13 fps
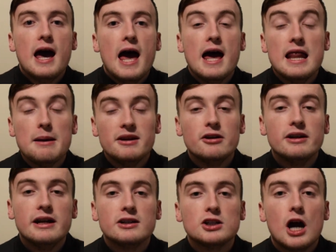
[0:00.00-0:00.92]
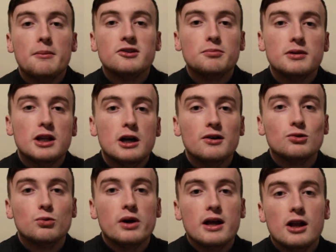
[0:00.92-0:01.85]
Let me know in the comments below
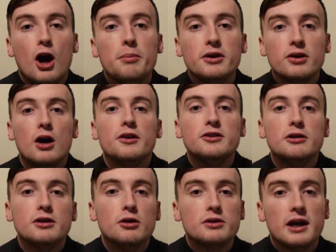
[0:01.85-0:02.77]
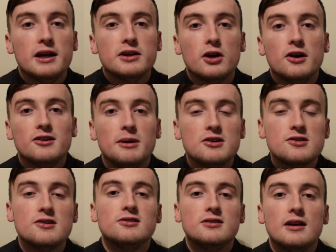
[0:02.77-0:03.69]
as well. Hope you're all doing okay, guys. Make
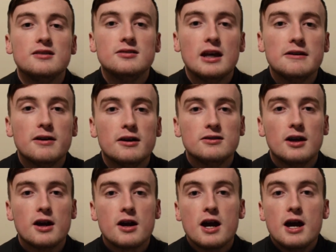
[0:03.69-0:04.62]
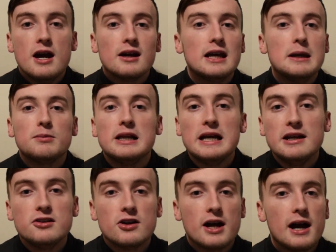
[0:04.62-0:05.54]
sure to stay safe out there. Keep
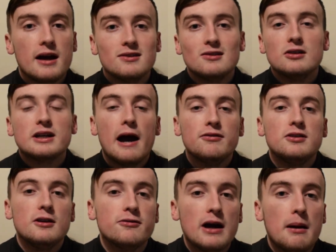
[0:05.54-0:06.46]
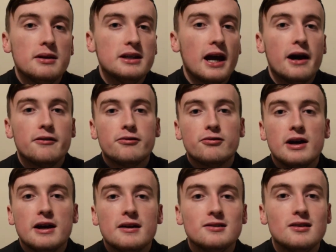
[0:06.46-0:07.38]
cleaning your hands. Look after your family and
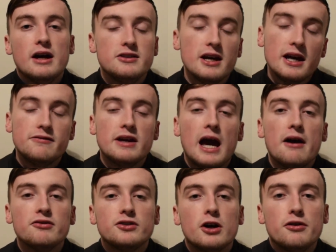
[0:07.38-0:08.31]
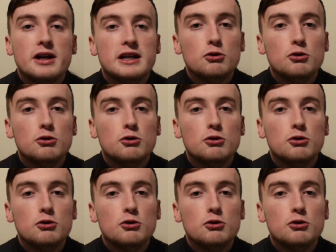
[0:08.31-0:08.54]
friends. And yeah, if you haven't already,